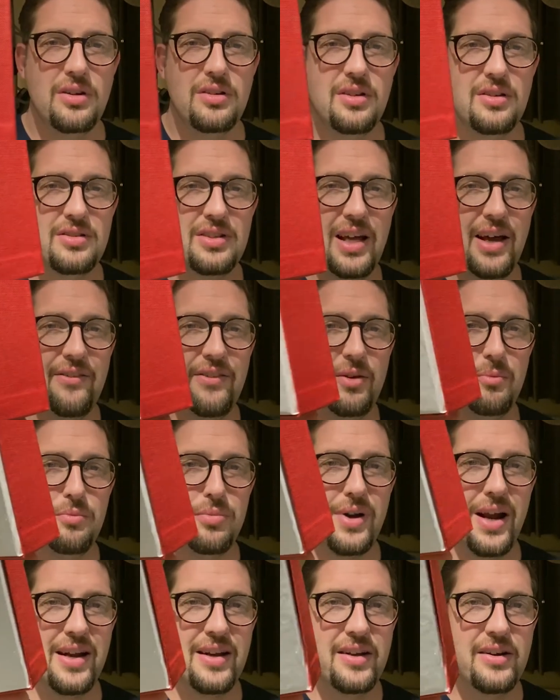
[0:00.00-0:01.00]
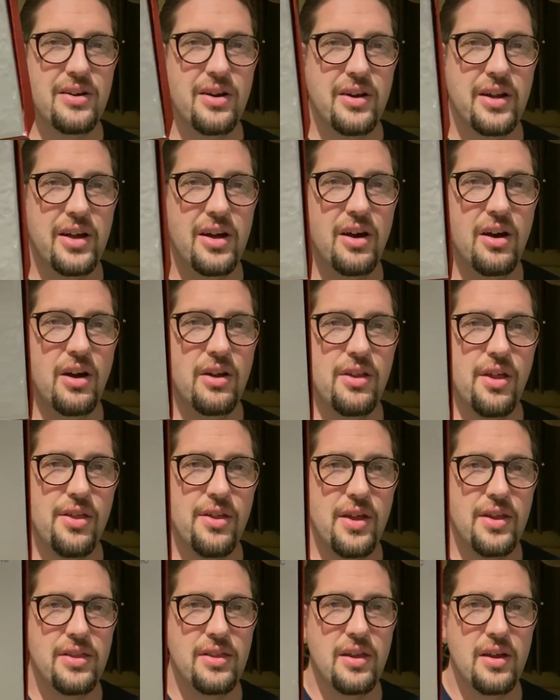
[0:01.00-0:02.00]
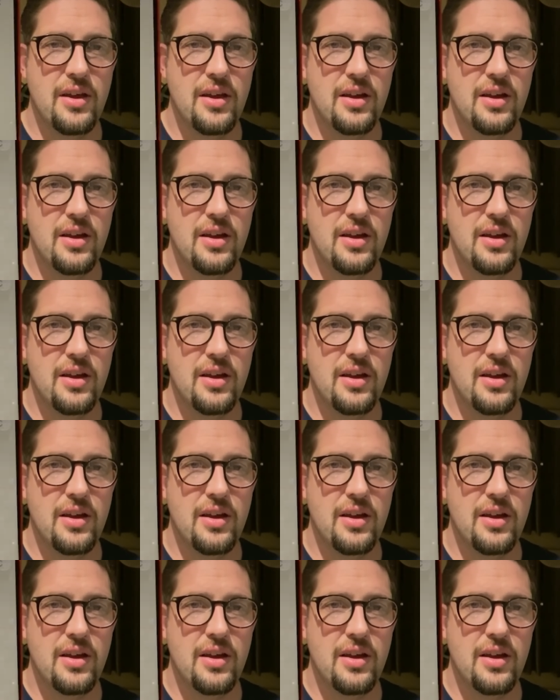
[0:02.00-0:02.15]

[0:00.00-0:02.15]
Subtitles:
Doesn't have any branding on it other than